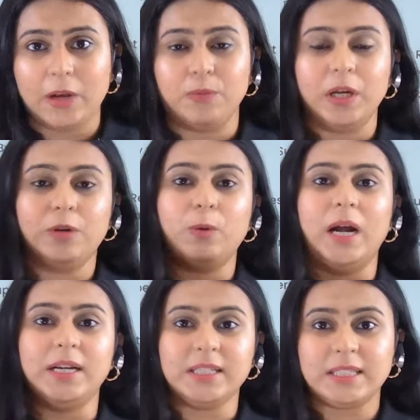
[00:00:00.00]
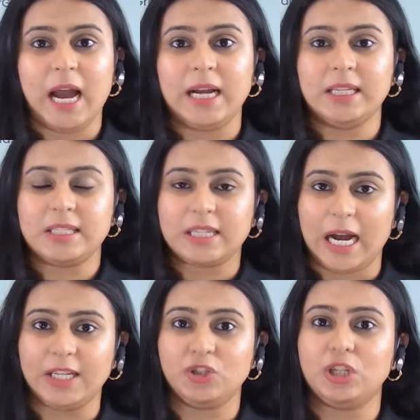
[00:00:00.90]
You need to understand the
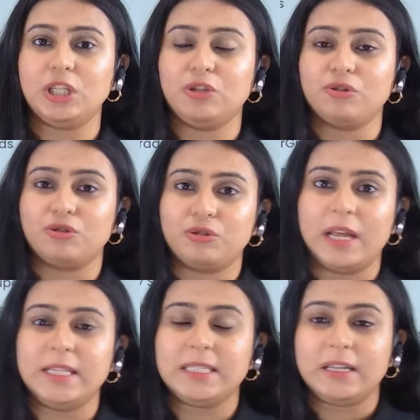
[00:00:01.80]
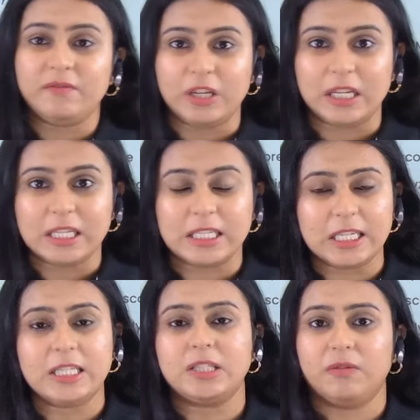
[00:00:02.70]
strategies, your strengths and
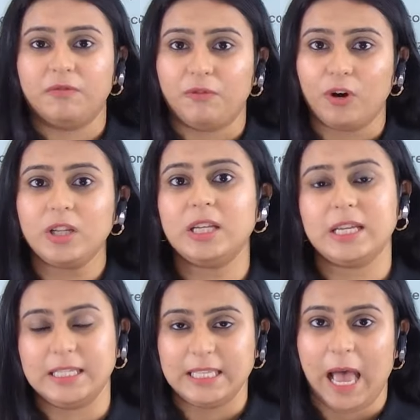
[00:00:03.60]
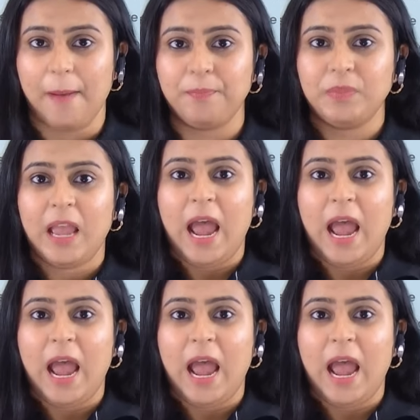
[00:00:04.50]
weaknesses for the exam.